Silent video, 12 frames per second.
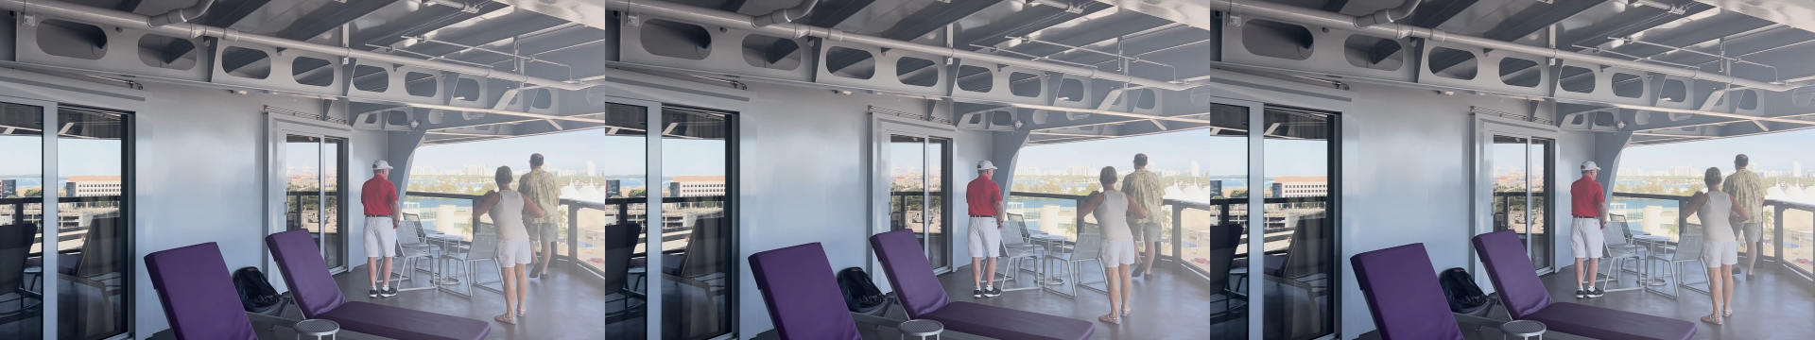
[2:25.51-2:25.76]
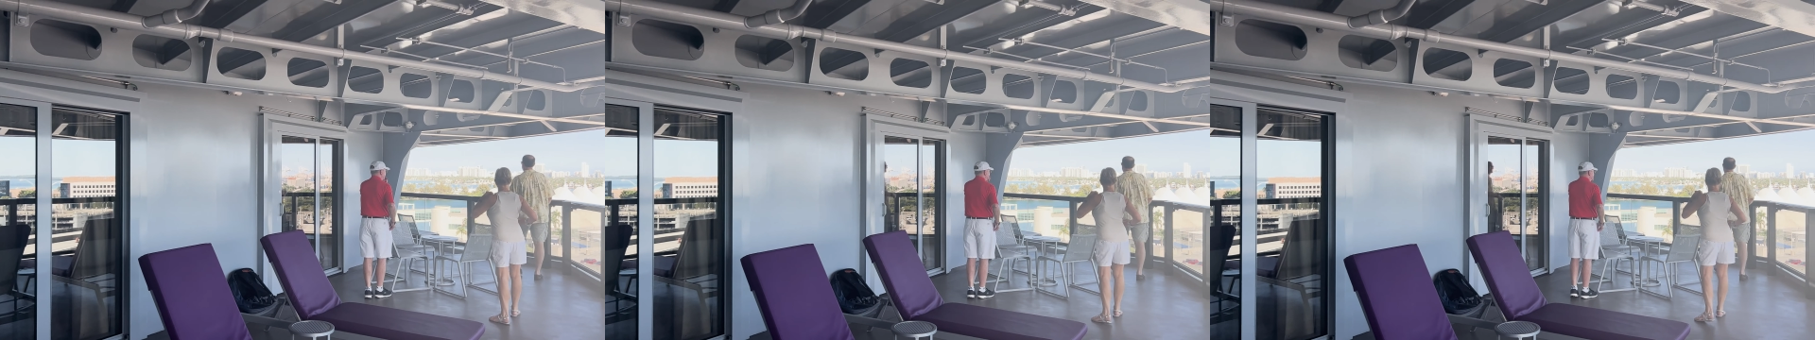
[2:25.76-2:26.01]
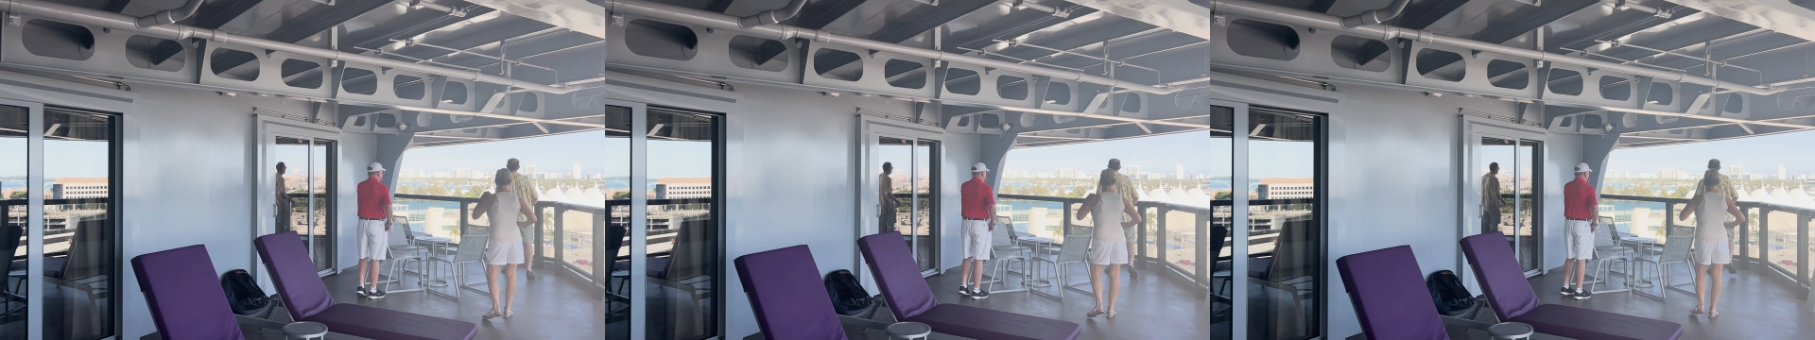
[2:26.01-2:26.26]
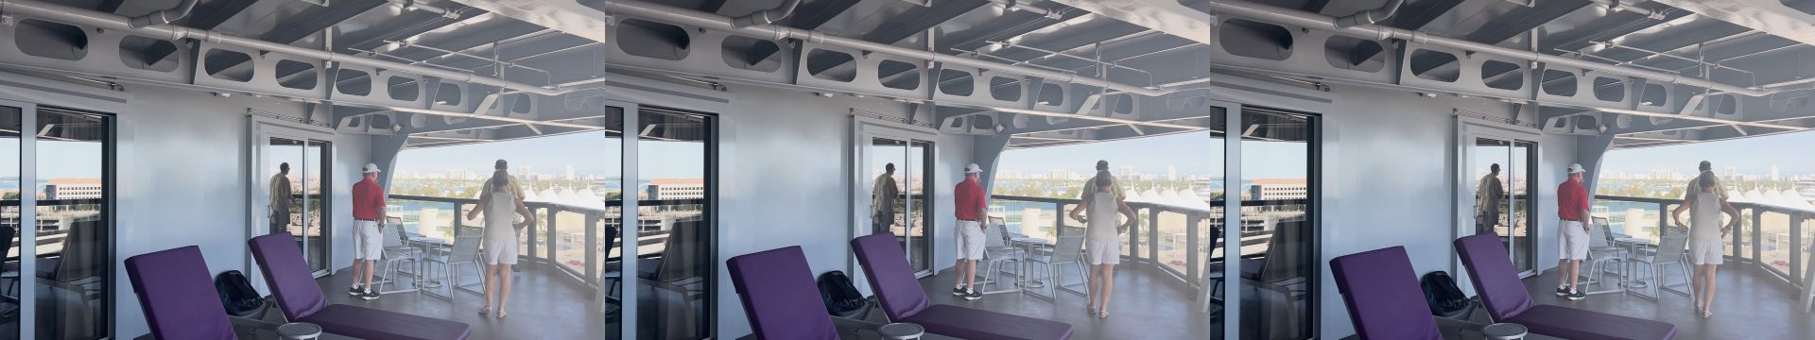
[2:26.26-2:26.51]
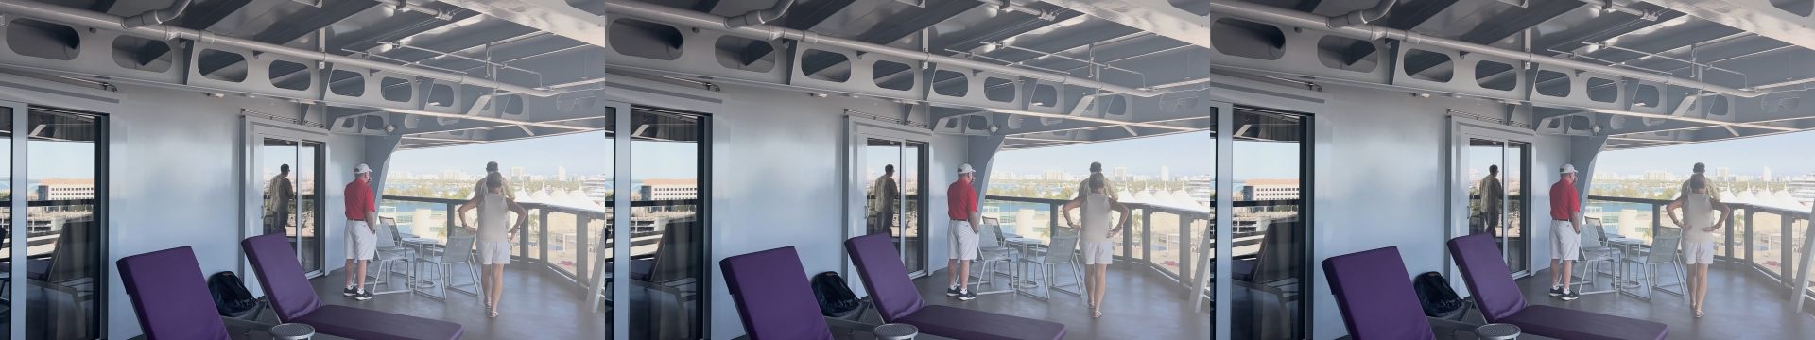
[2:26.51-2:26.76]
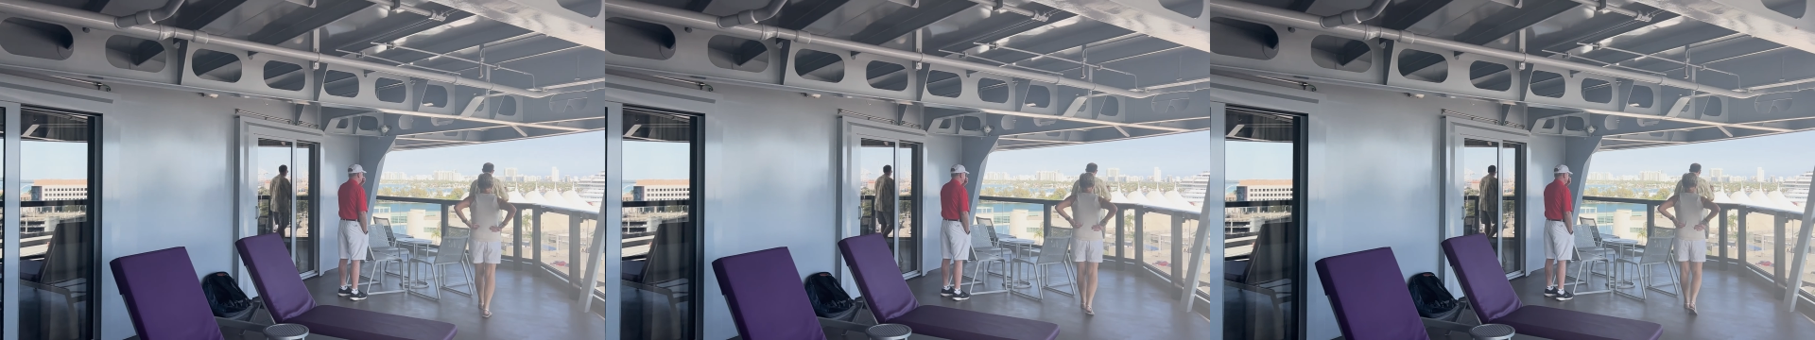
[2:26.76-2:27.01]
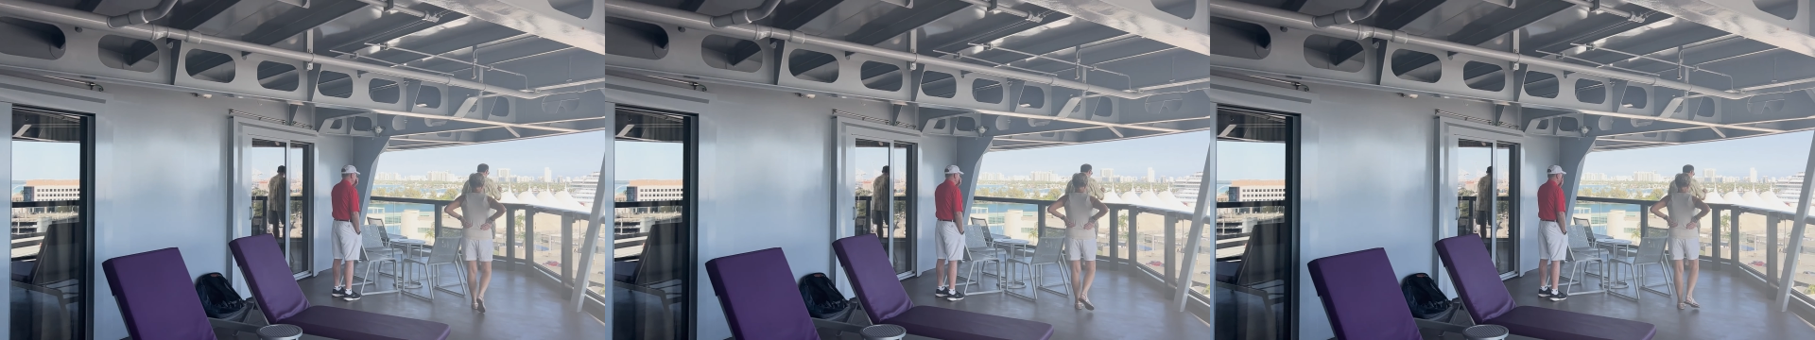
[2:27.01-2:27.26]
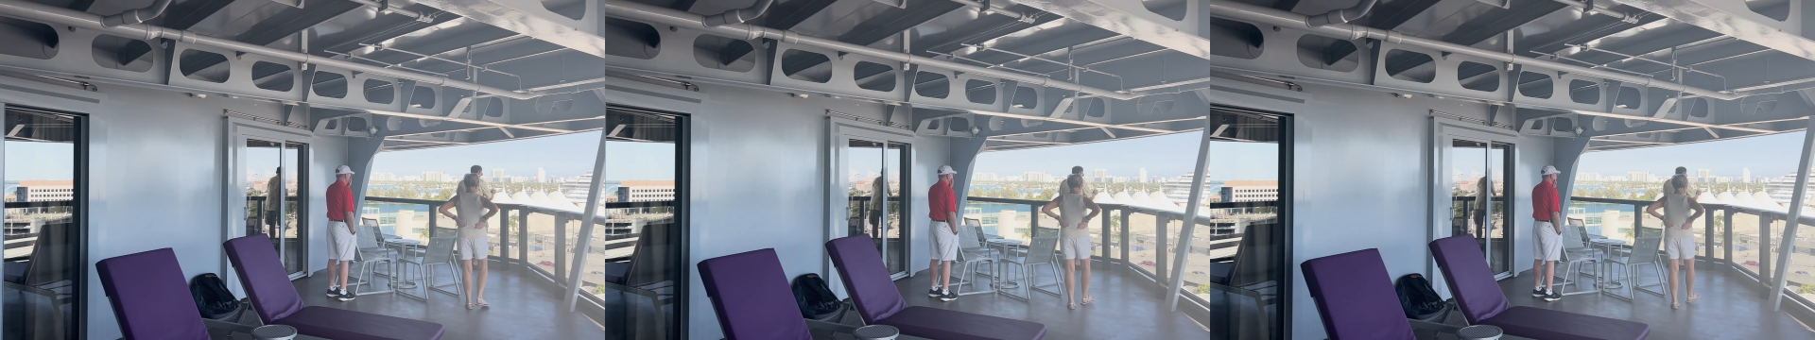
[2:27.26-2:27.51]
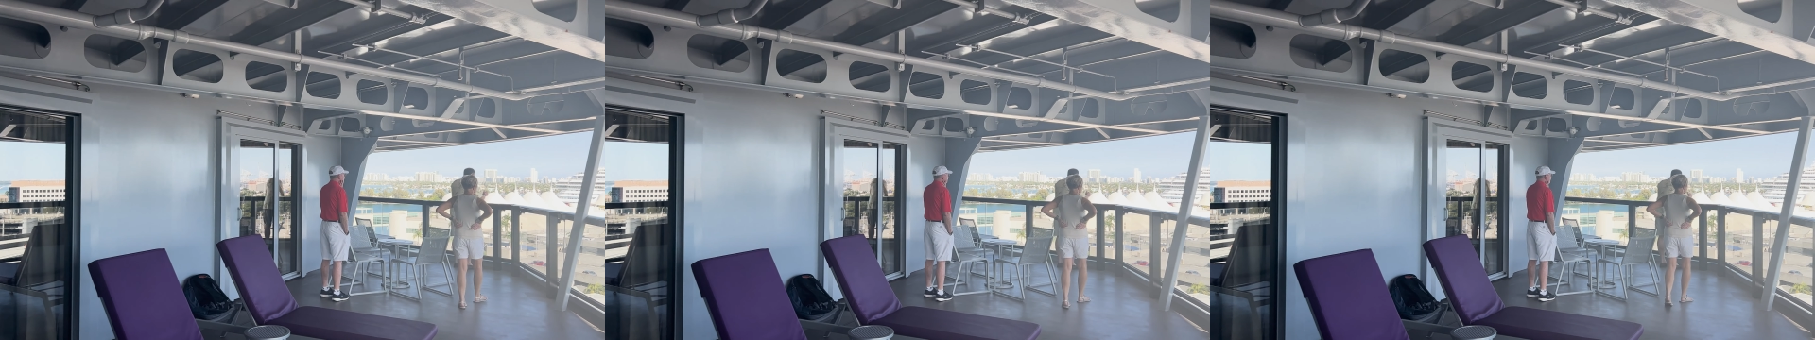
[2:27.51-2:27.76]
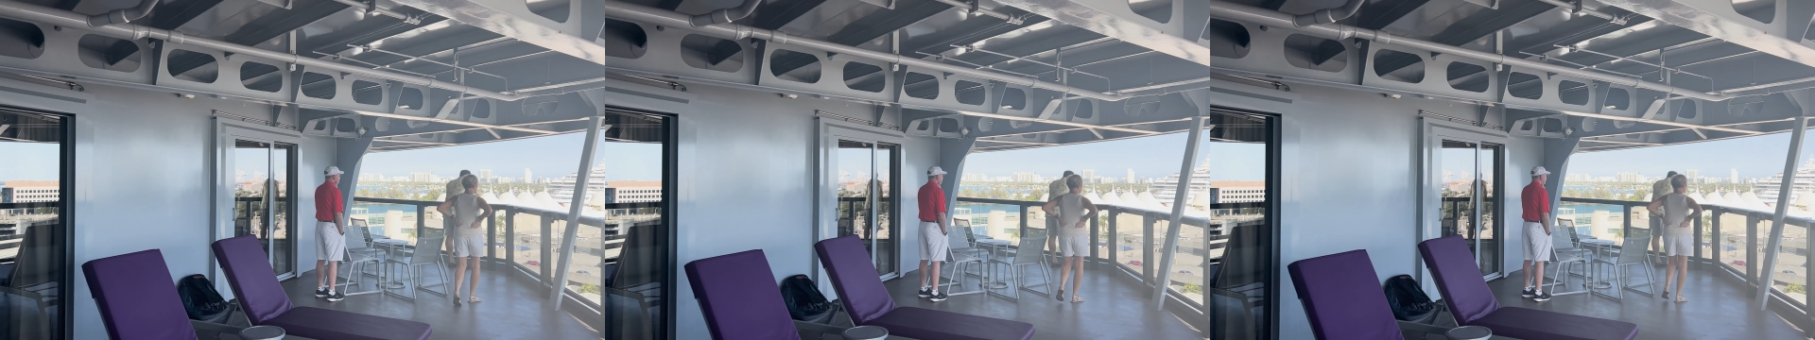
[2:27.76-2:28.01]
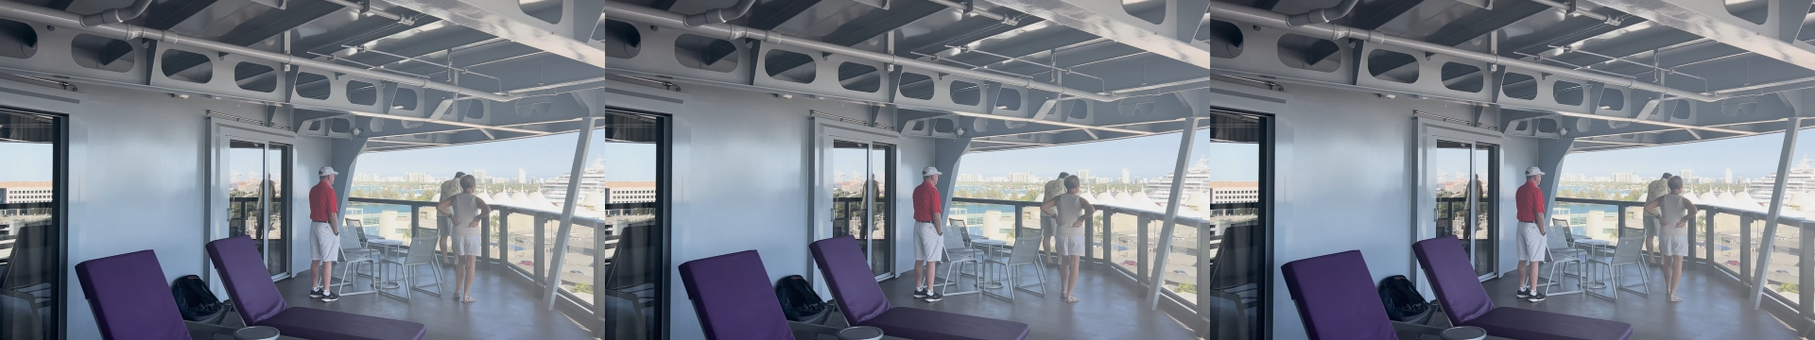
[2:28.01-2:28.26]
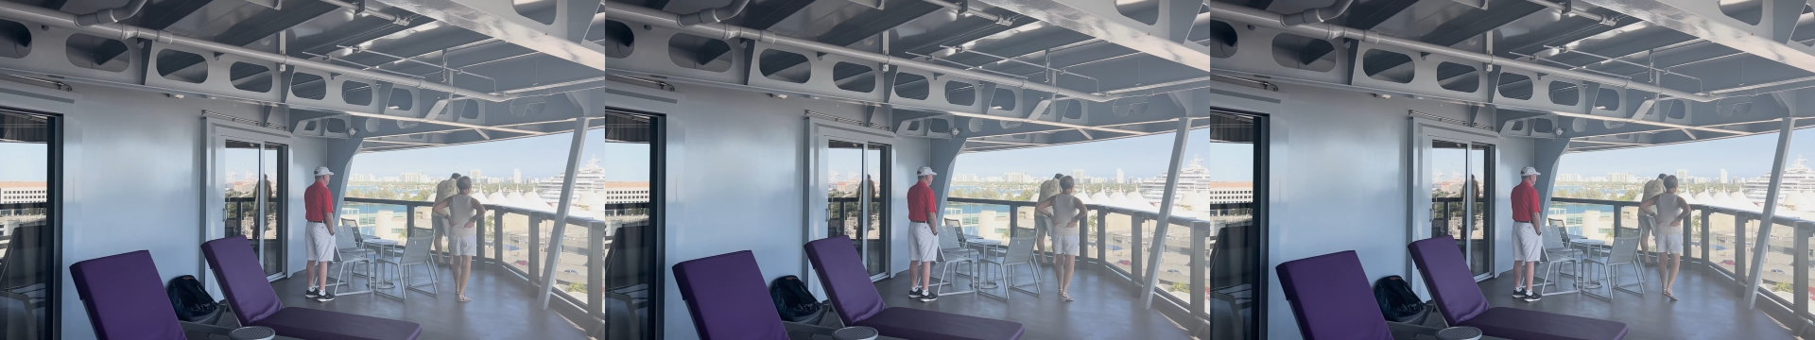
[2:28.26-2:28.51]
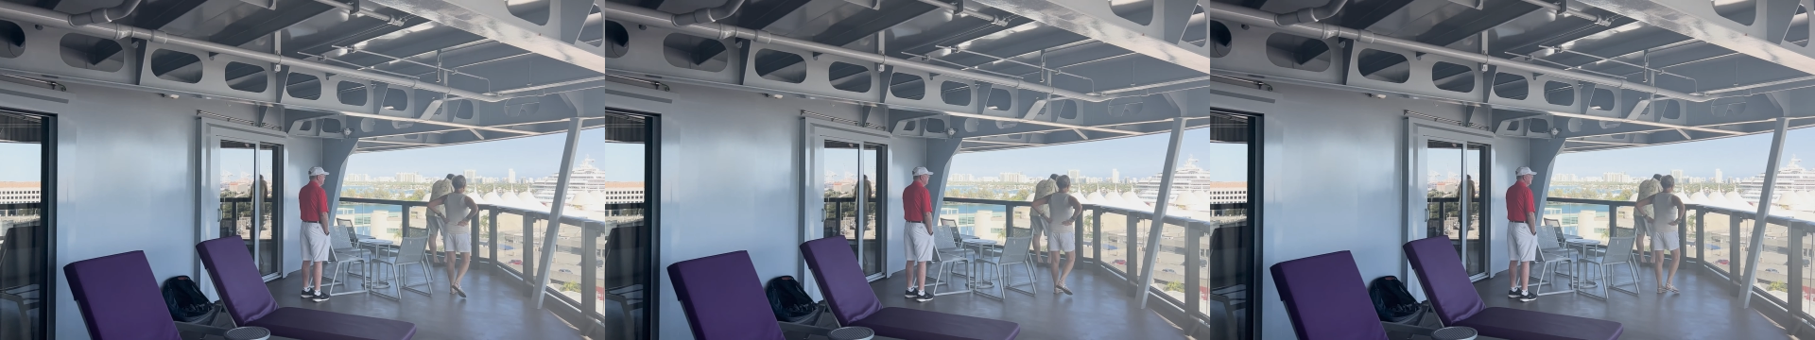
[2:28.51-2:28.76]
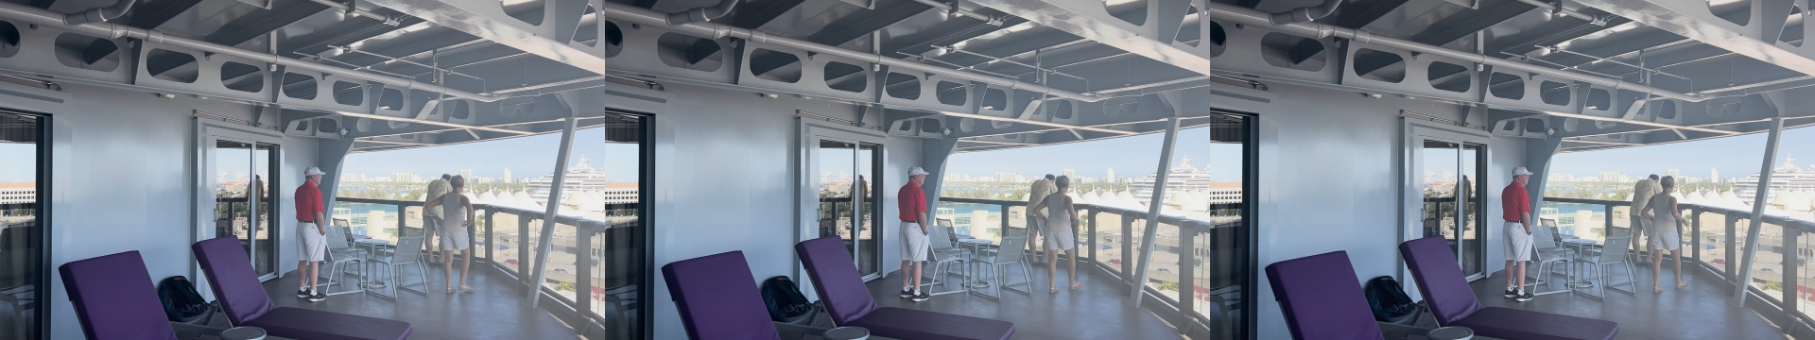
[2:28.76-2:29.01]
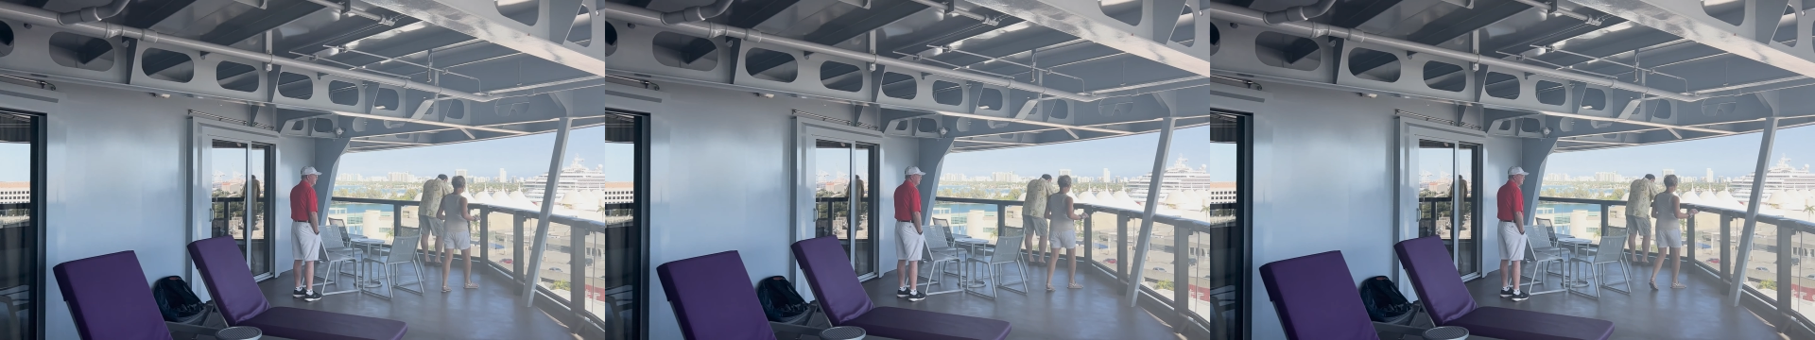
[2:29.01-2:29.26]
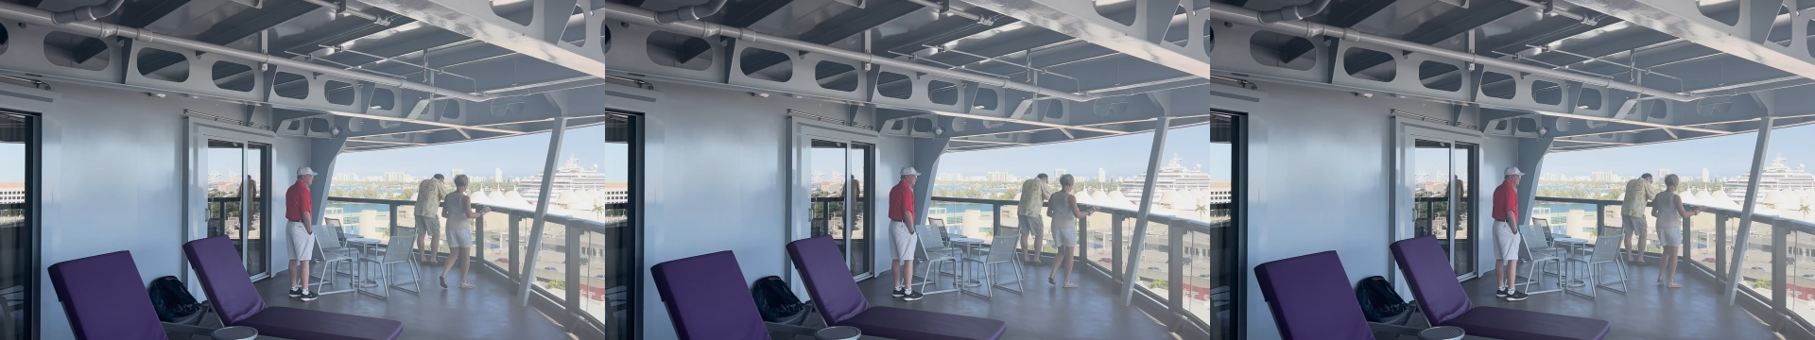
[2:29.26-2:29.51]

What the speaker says: [unreadable: no face in view]